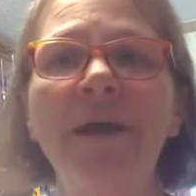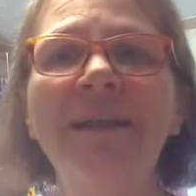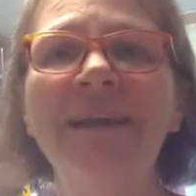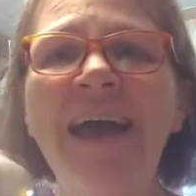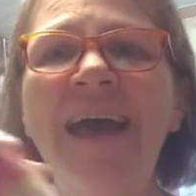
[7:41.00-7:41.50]

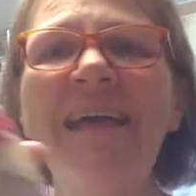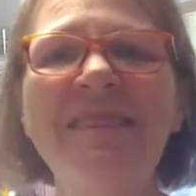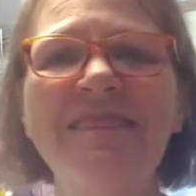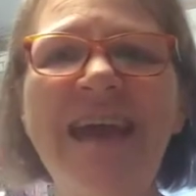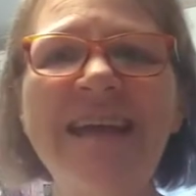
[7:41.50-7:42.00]
But
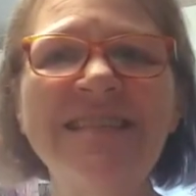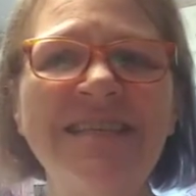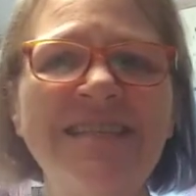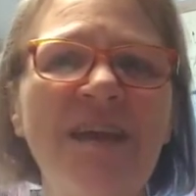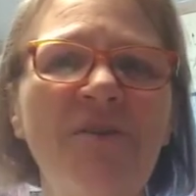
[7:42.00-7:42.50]
that's
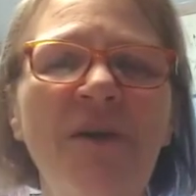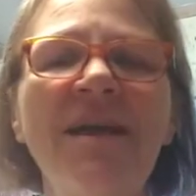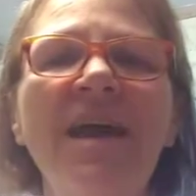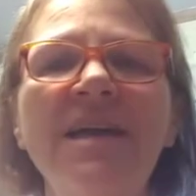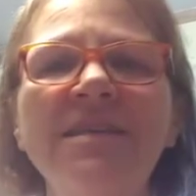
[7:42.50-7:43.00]
a secret
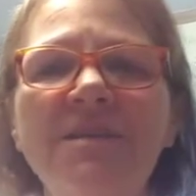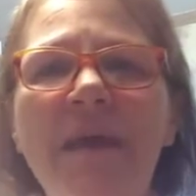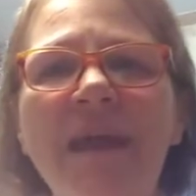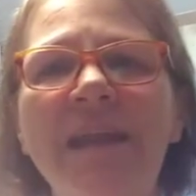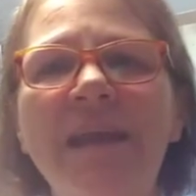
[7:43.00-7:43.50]
to
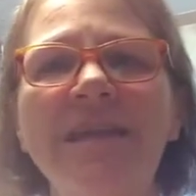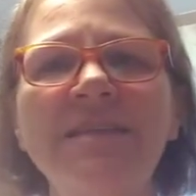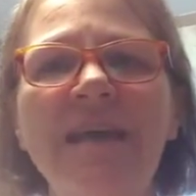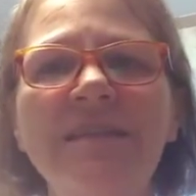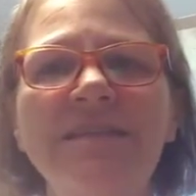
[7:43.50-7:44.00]
making
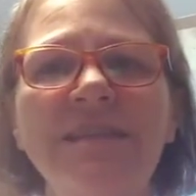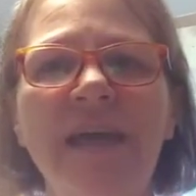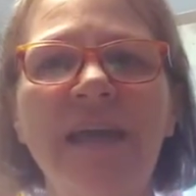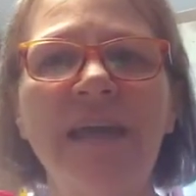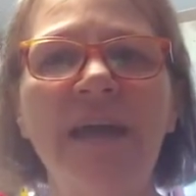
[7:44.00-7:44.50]
it taste
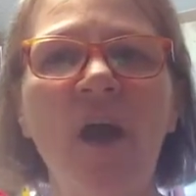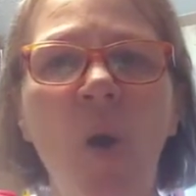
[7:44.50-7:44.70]
like